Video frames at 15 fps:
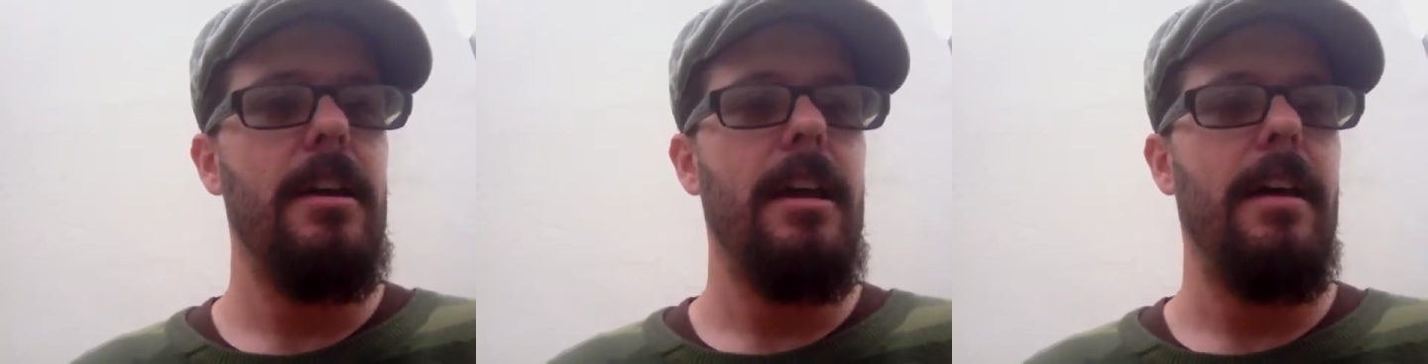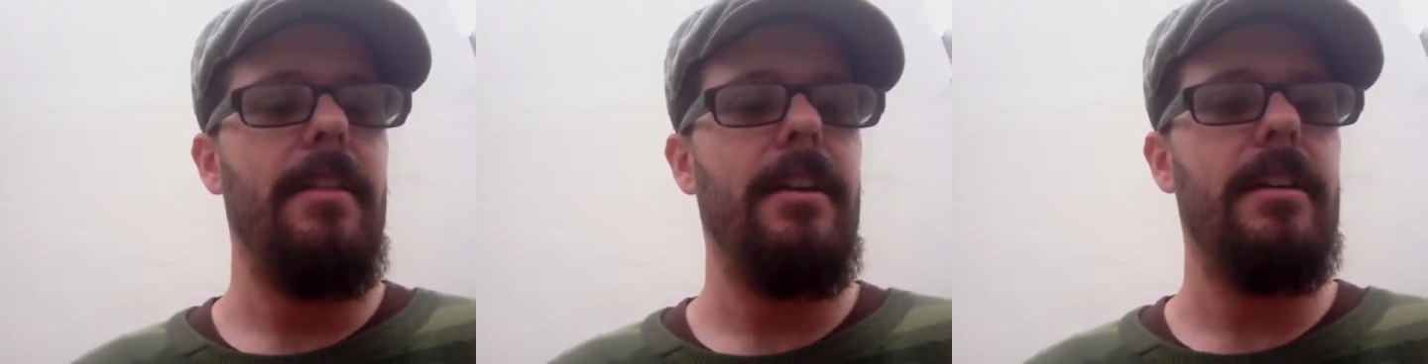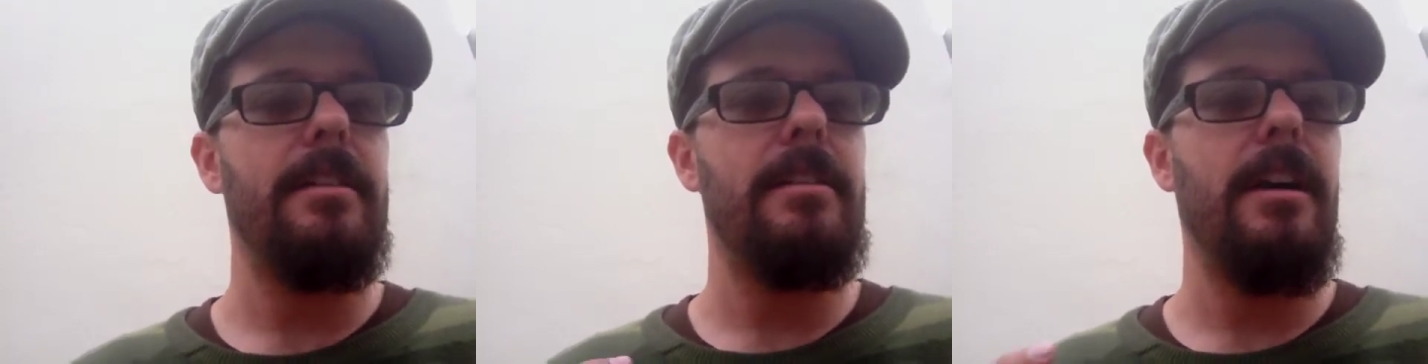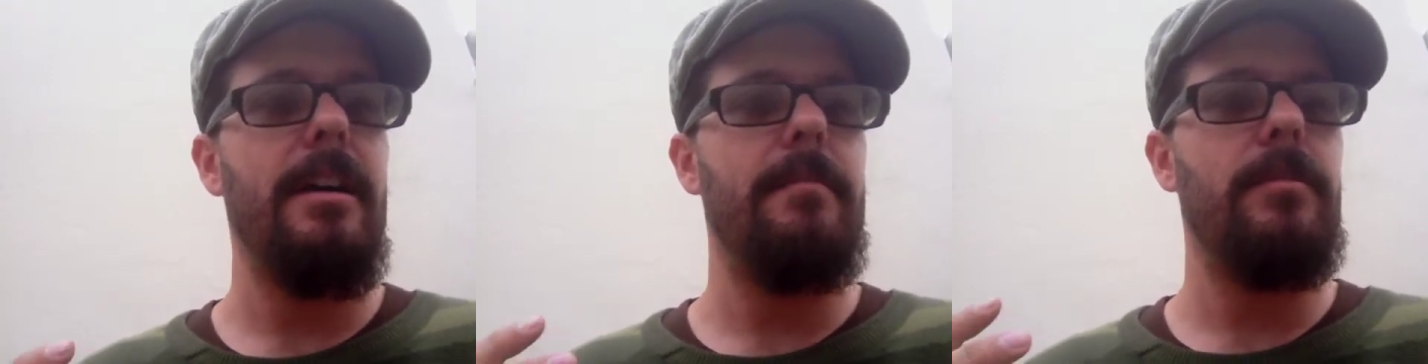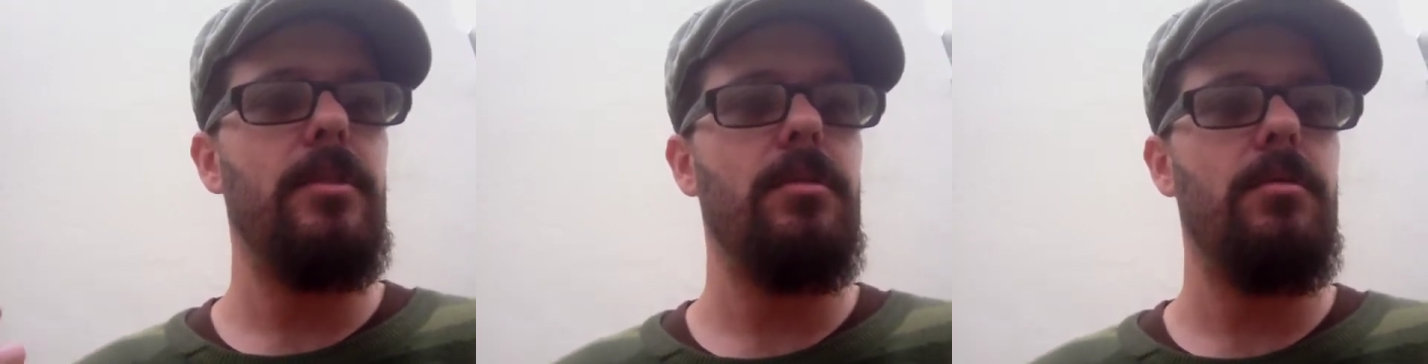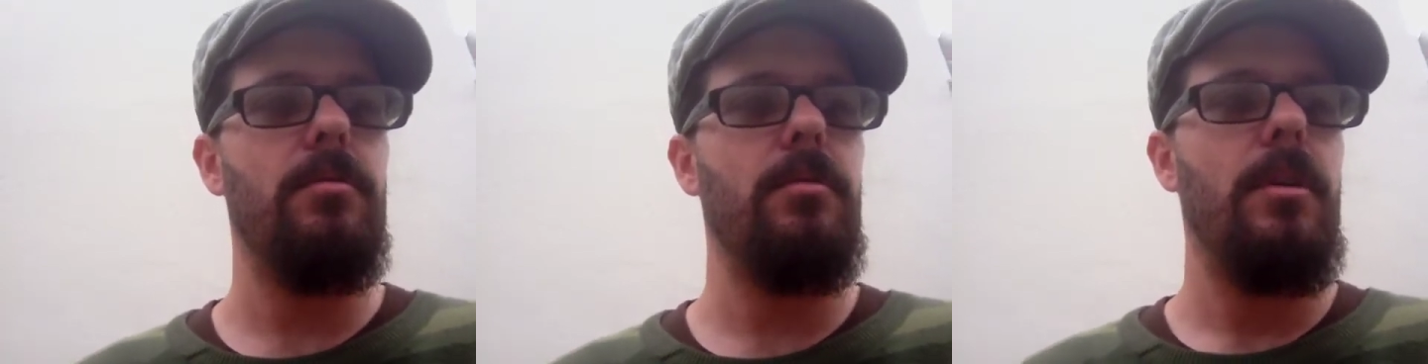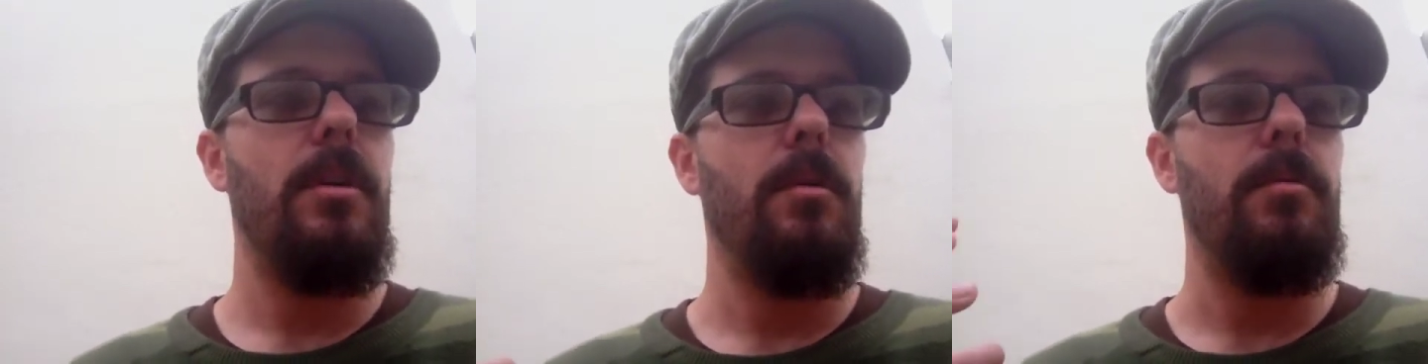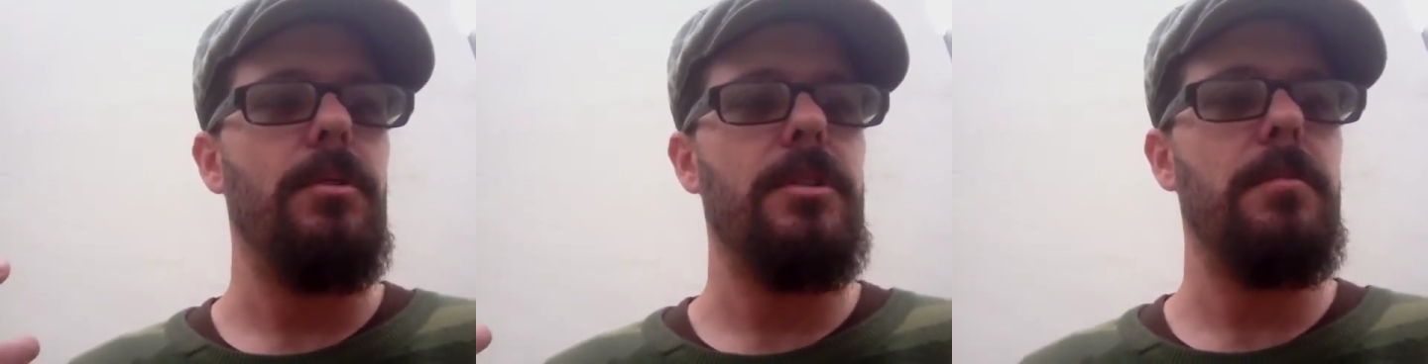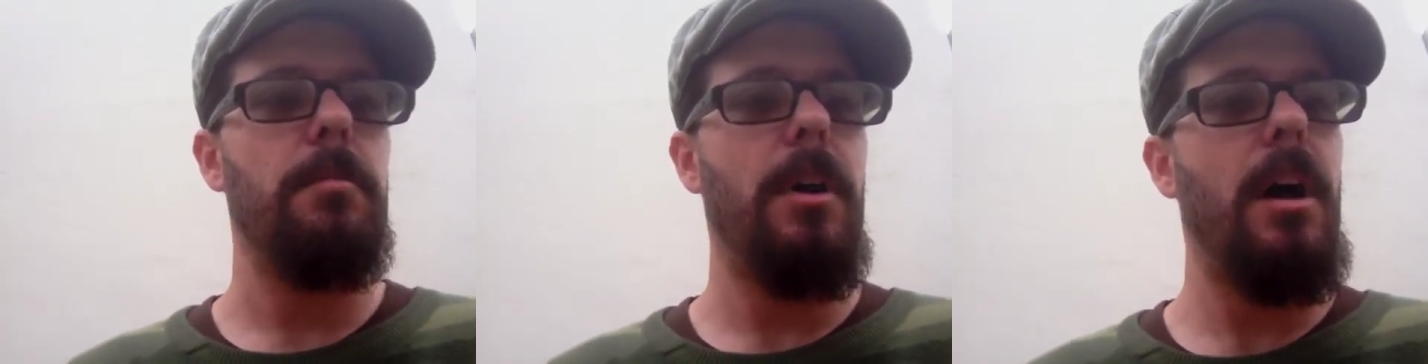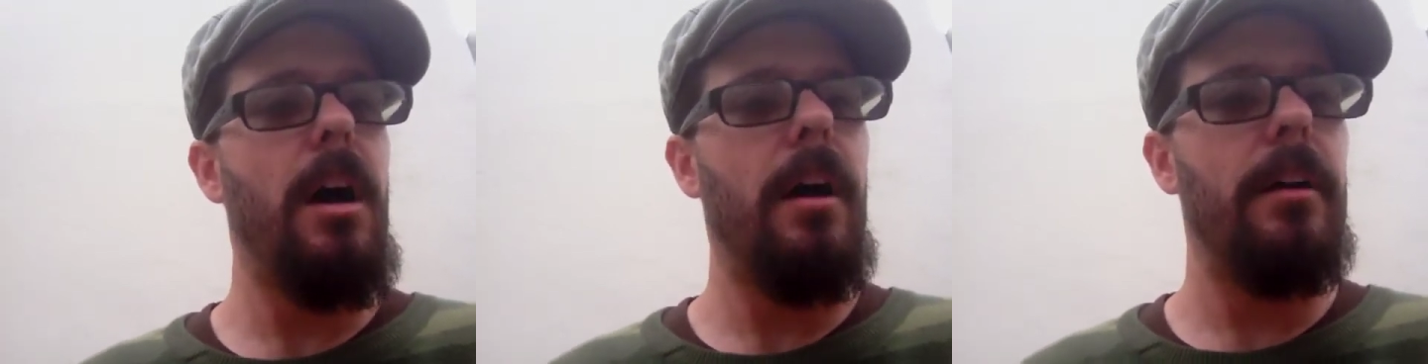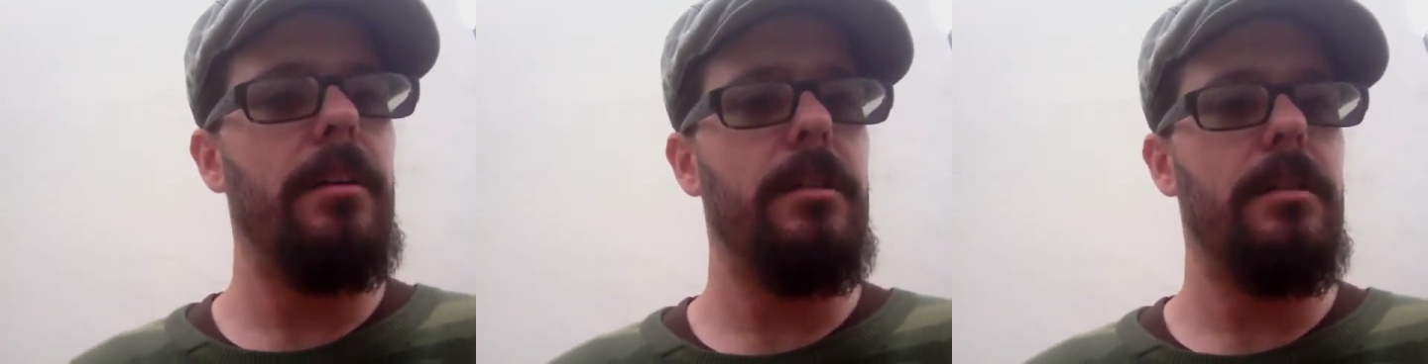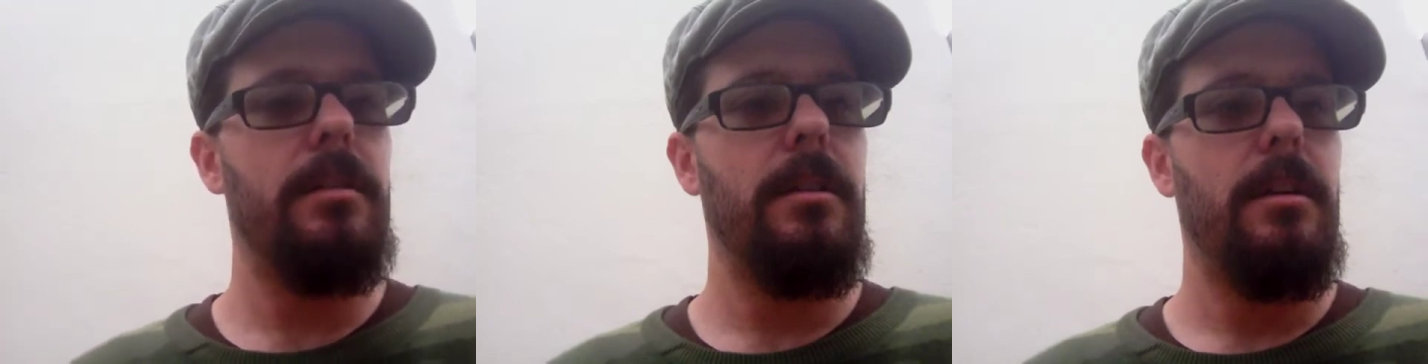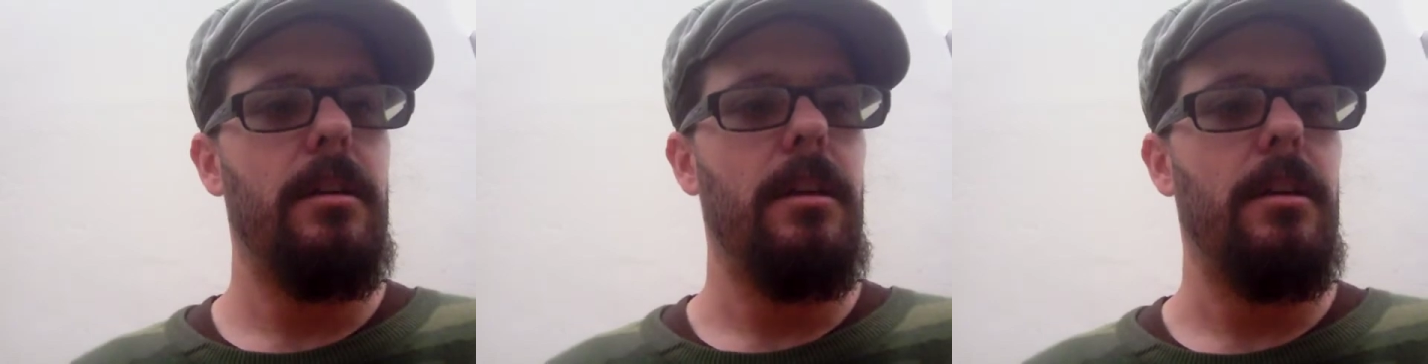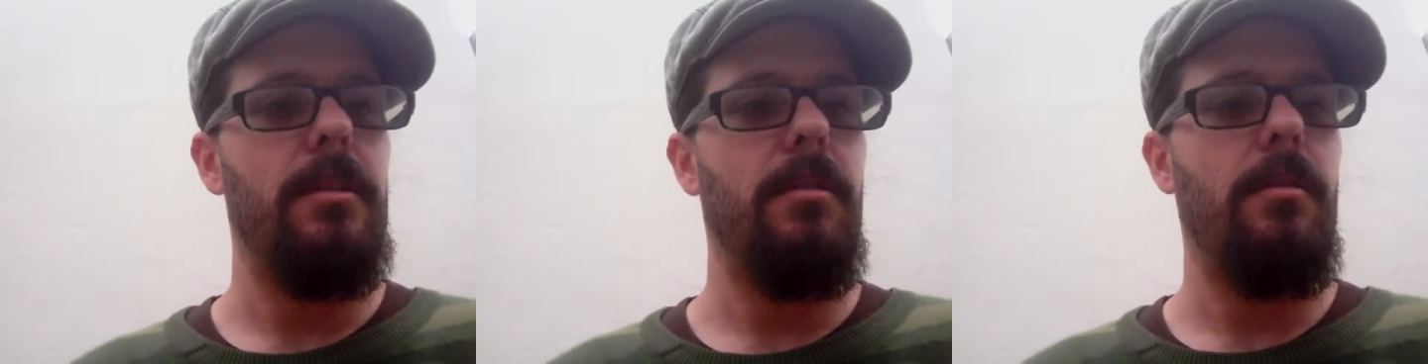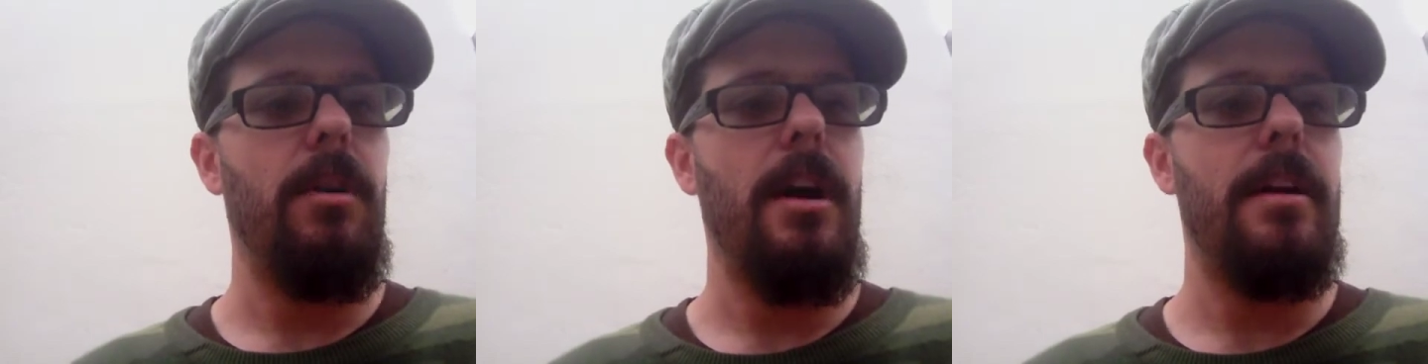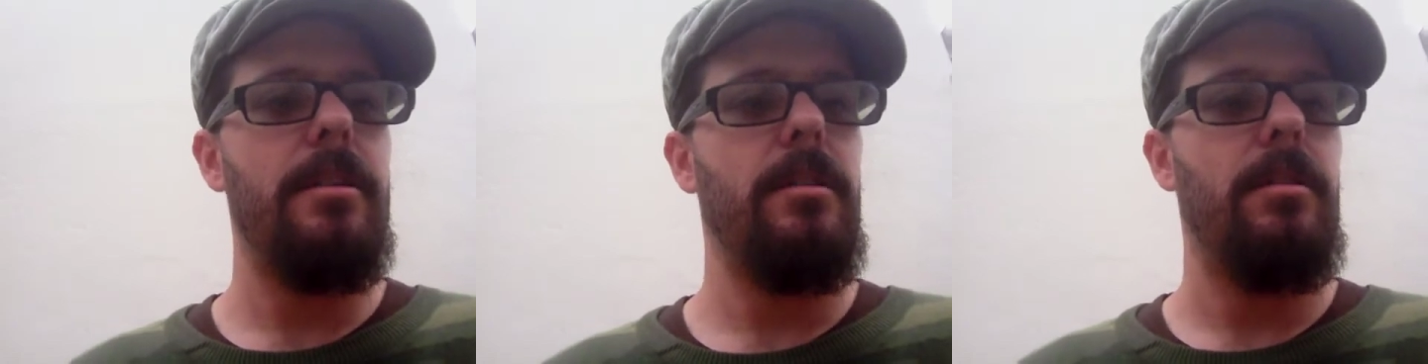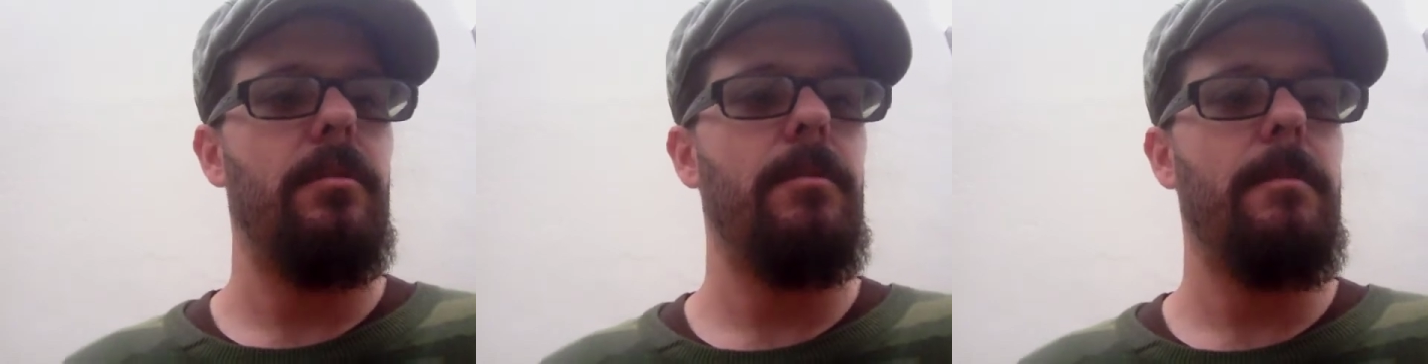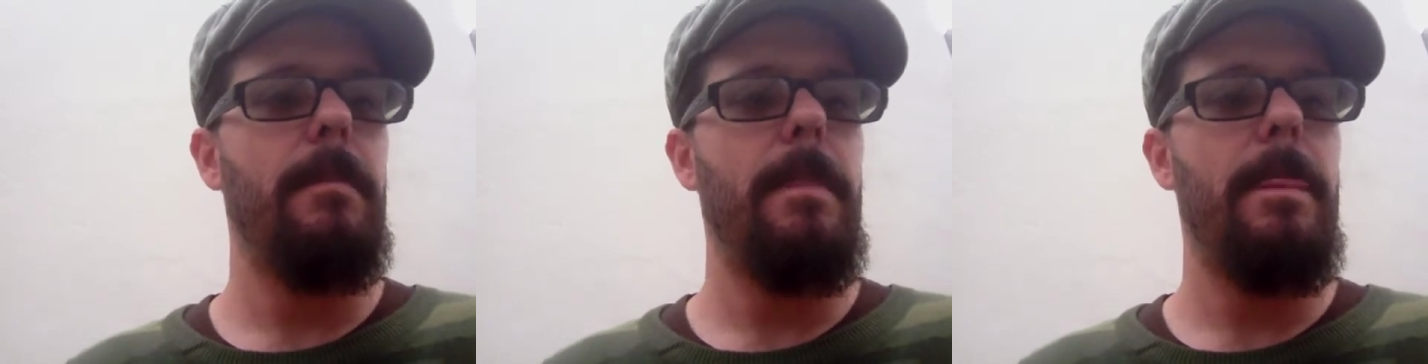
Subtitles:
and then a time to respond in the oratio.